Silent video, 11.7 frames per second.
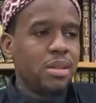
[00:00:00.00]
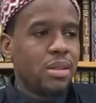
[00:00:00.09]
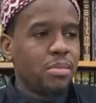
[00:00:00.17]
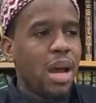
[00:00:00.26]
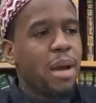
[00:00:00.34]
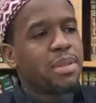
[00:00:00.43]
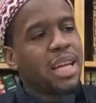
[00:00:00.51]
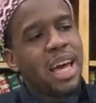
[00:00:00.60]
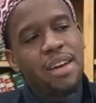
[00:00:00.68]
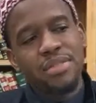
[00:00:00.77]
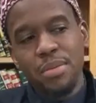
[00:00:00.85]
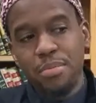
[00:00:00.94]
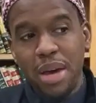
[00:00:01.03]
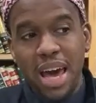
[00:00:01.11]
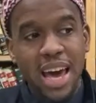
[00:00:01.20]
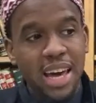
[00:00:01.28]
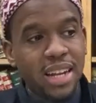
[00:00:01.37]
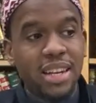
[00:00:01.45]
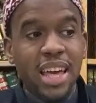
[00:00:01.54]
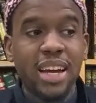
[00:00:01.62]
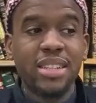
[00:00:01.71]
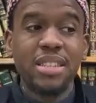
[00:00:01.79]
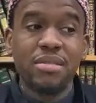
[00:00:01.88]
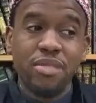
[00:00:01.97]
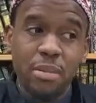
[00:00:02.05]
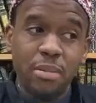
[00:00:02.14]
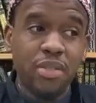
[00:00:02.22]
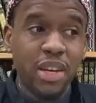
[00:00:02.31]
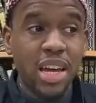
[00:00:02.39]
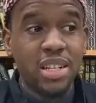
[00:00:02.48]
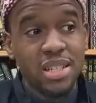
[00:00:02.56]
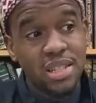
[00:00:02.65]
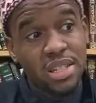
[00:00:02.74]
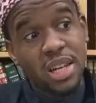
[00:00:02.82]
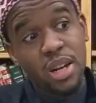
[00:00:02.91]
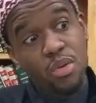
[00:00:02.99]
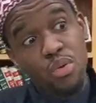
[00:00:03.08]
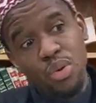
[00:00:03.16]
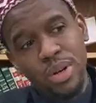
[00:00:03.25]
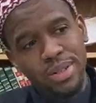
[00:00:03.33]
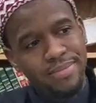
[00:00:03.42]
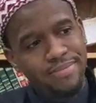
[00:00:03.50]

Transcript: Perhaps that can have some bad and negative ramifications later on.